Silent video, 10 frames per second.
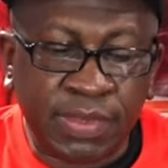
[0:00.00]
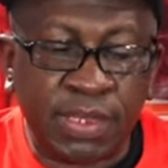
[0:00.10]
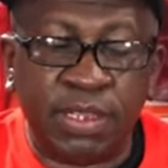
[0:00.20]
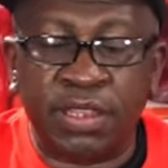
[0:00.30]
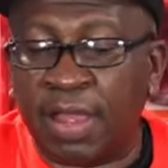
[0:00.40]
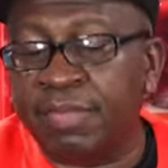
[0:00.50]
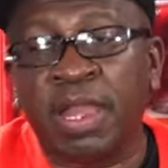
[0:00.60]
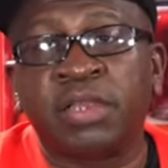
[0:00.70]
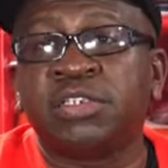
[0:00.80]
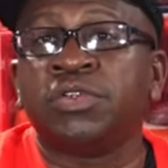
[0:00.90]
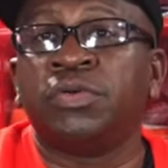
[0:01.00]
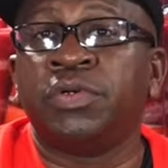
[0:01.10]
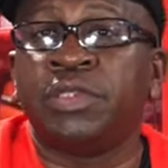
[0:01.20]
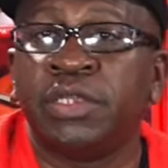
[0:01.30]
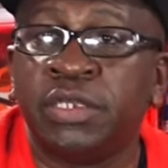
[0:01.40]
And I'm not sure
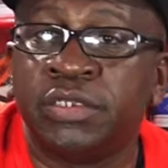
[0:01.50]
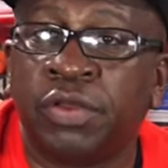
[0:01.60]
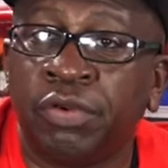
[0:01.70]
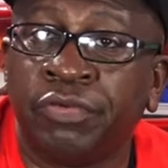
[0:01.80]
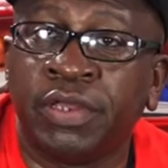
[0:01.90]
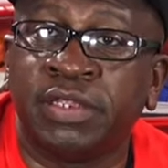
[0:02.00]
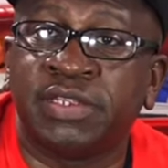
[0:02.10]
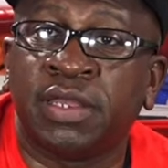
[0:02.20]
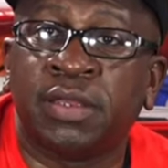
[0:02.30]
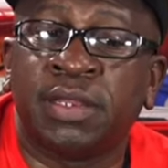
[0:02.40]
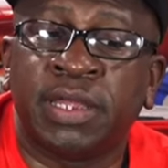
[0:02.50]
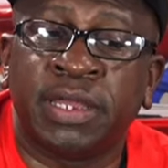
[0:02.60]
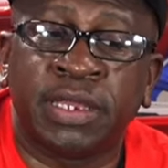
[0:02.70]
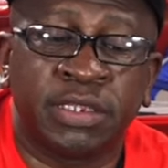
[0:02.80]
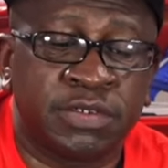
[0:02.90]
what these going to retail
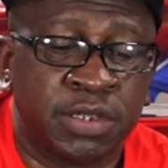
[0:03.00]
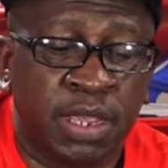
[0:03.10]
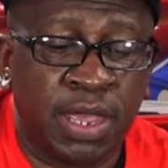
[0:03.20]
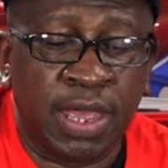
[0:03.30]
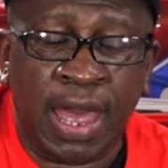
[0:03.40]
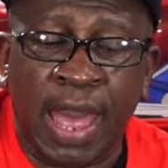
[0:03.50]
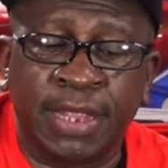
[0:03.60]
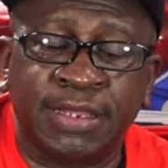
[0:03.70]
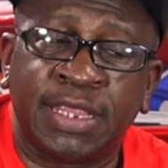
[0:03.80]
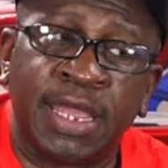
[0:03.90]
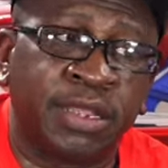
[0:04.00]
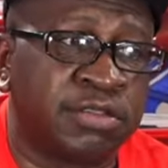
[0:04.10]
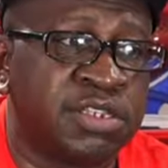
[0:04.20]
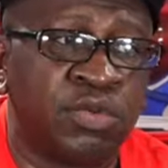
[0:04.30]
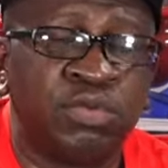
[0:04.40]
as. I think
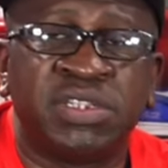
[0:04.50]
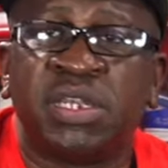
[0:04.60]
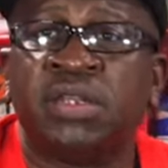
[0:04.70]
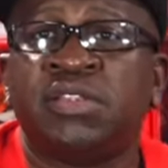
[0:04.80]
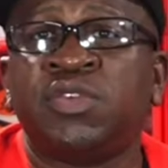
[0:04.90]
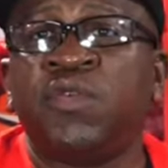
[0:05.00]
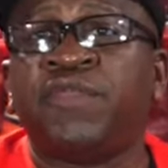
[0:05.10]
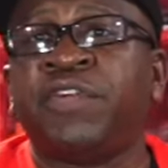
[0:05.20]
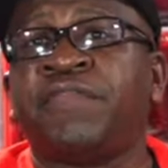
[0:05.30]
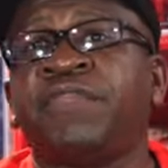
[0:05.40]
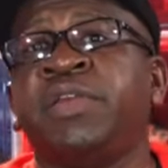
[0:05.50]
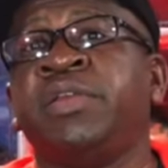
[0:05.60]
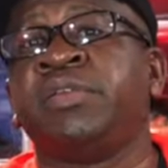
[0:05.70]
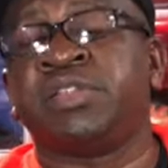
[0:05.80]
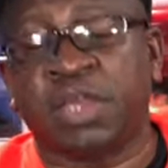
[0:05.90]
210,
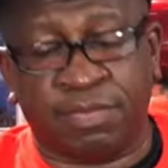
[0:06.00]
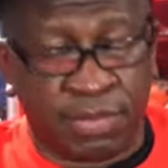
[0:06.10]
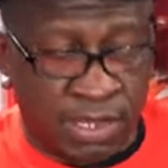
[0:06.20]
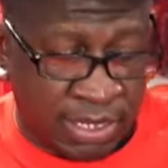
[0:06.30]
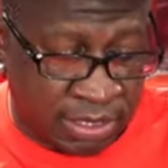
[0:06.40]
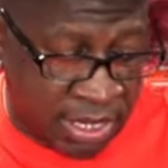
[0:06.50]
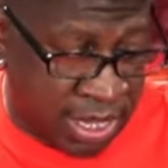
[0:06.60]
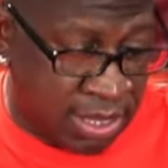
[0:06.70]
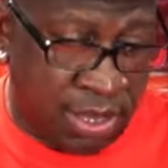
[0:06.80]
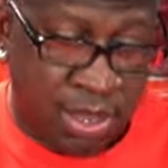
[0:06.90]
215, something like that.